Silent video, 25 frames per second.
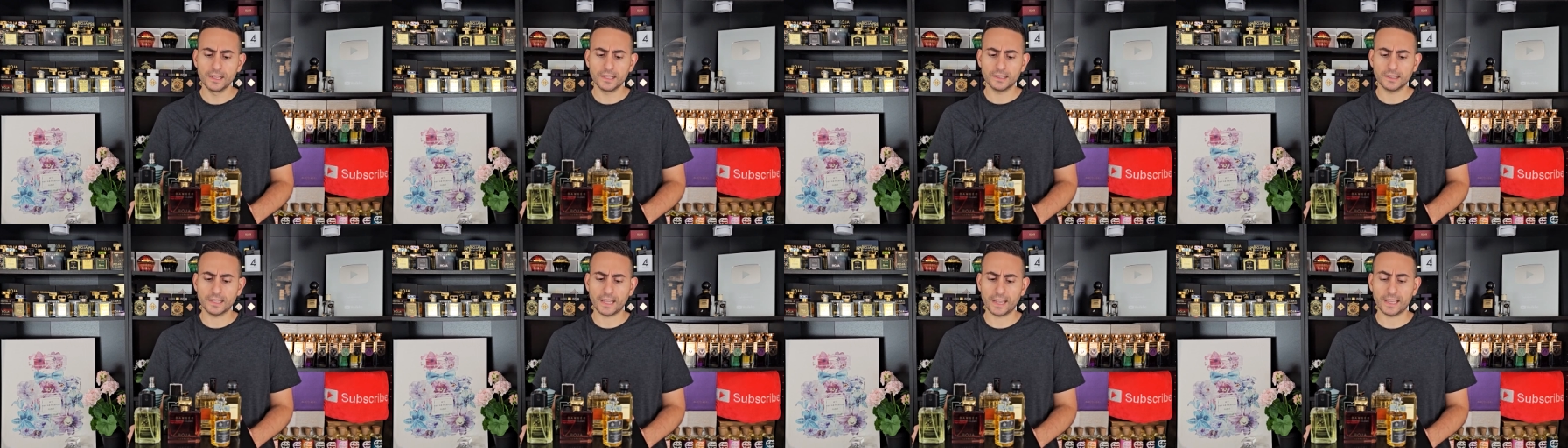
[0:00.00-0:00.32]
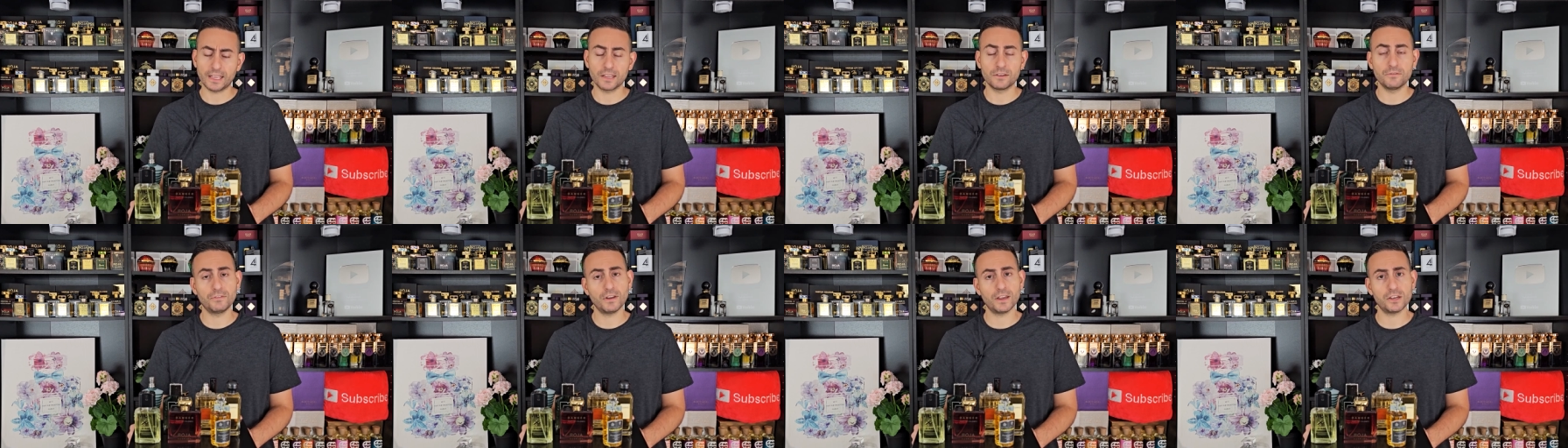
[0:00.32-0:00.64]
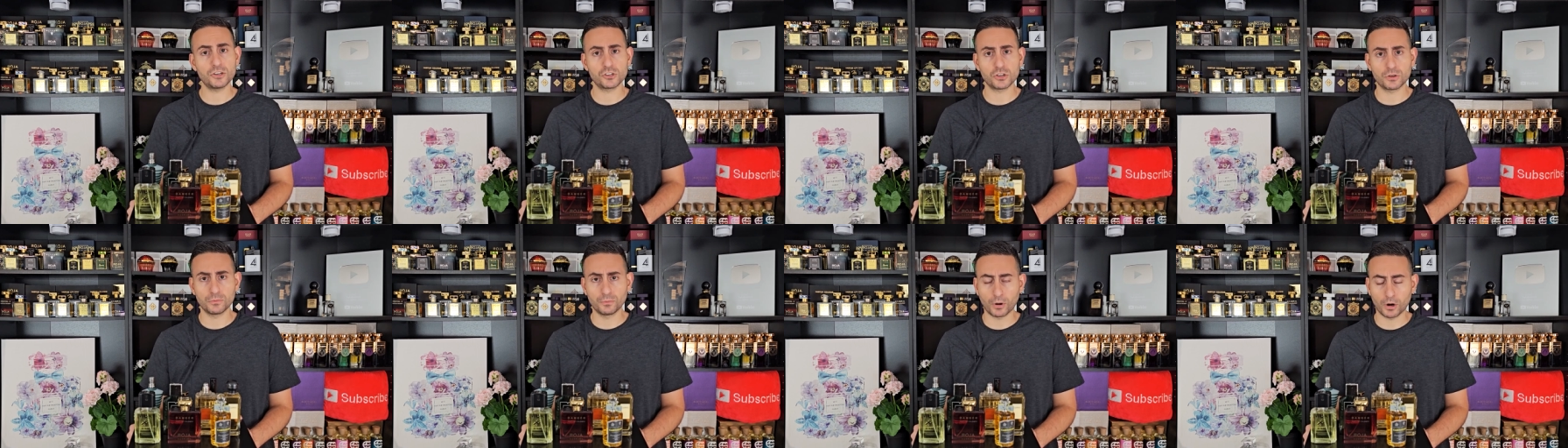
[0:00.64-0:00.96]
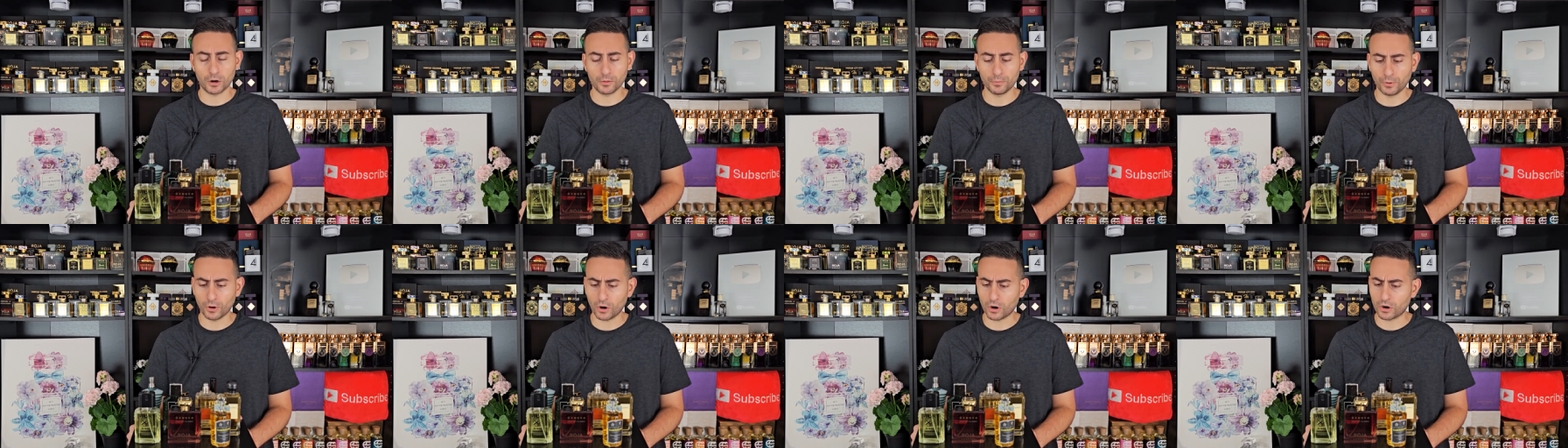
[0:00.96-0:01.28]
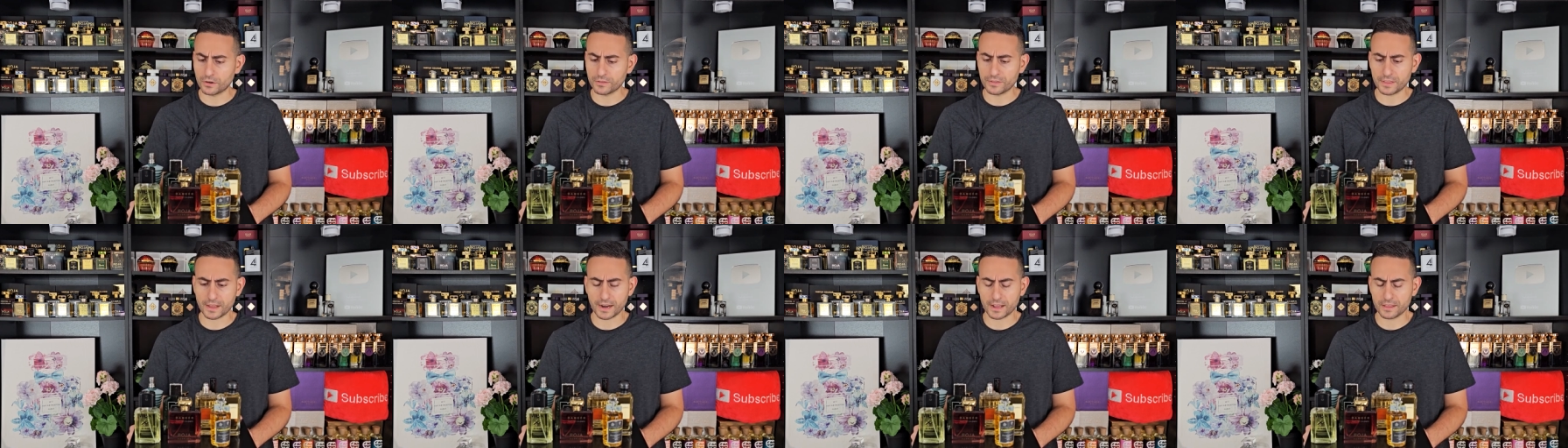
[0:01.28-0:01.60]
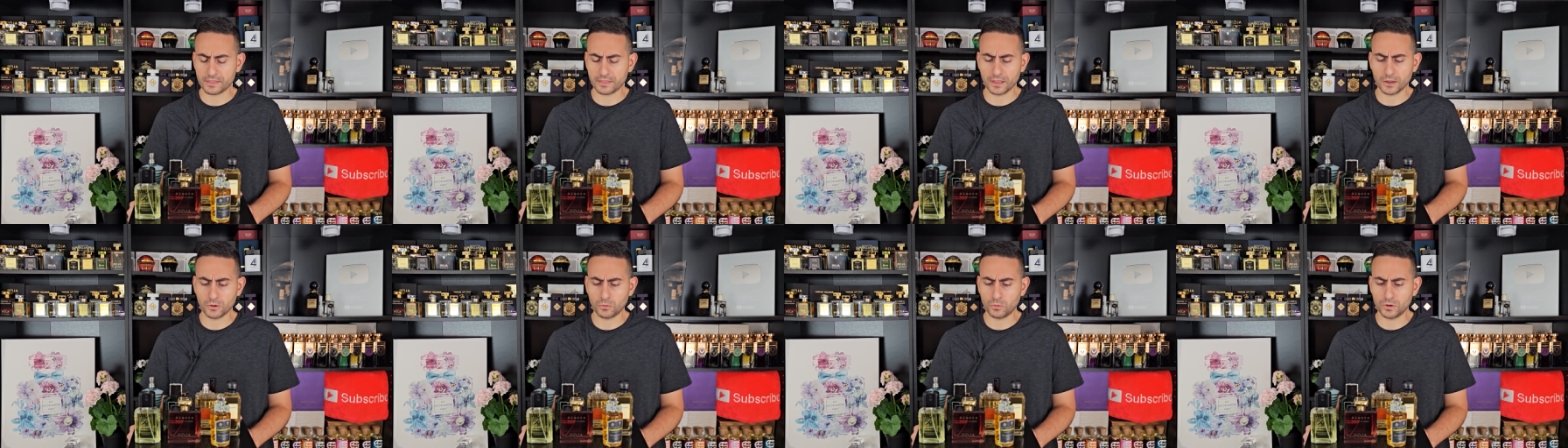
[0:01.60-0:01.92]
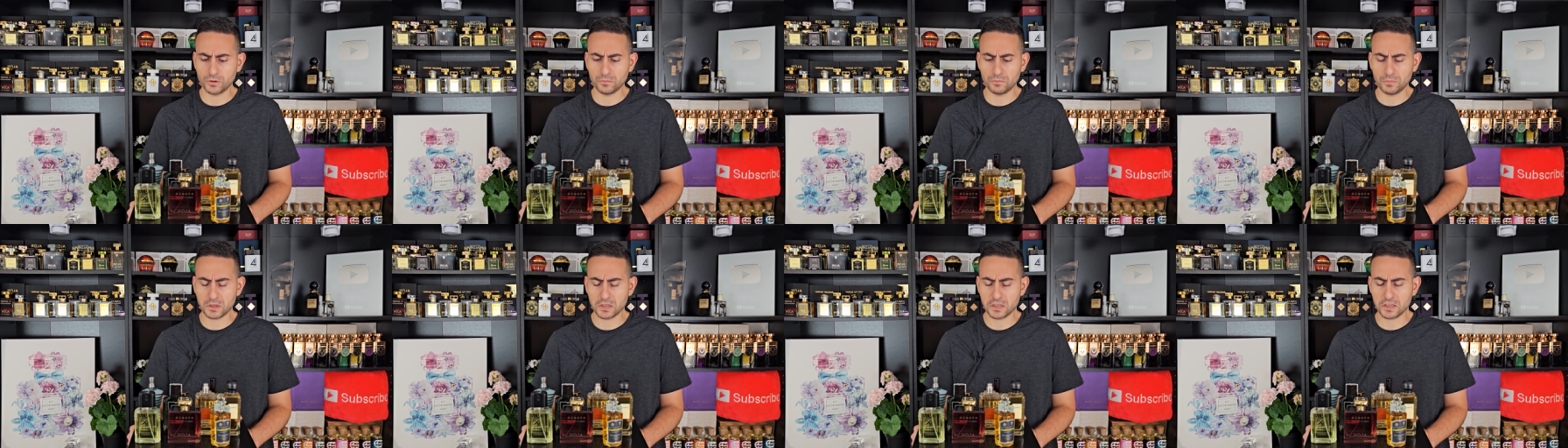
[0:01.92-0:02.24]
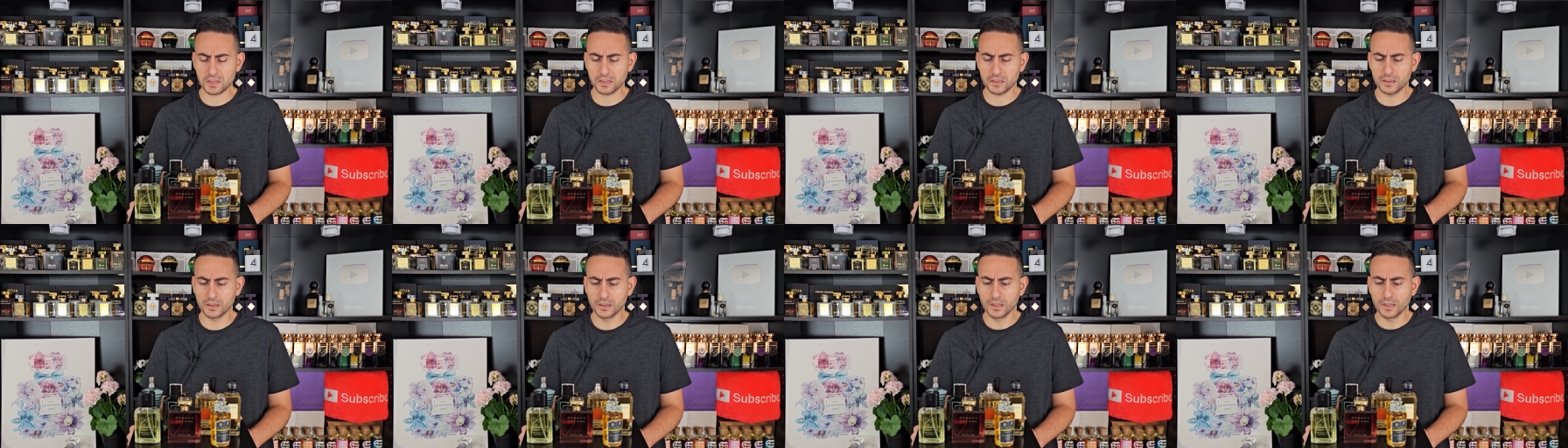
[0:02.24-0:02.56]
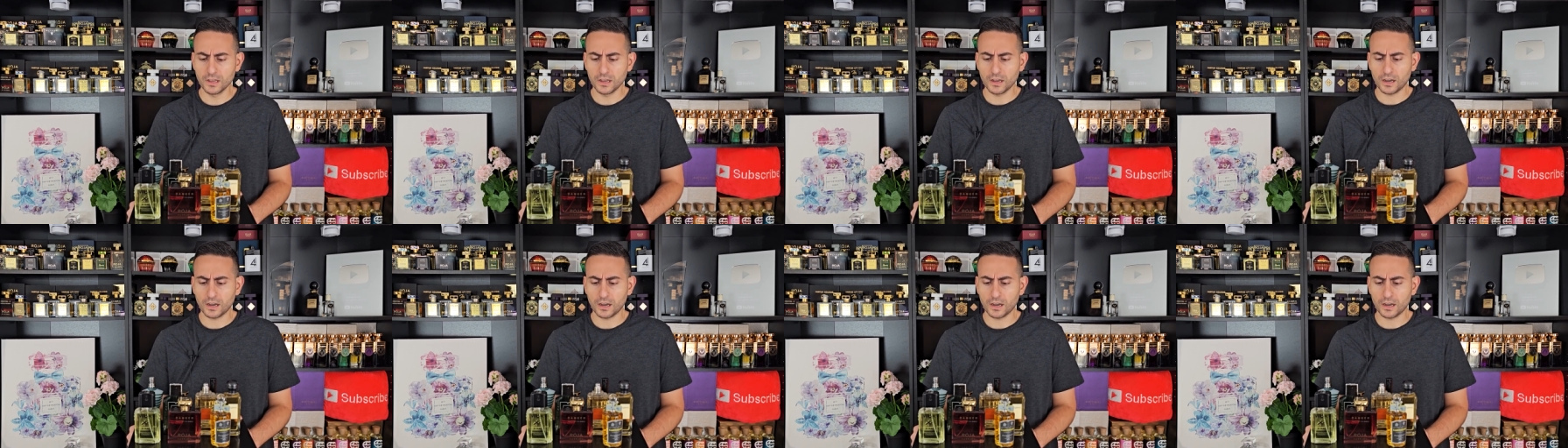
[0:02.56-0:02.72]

like Invasion Barbar, that I think would be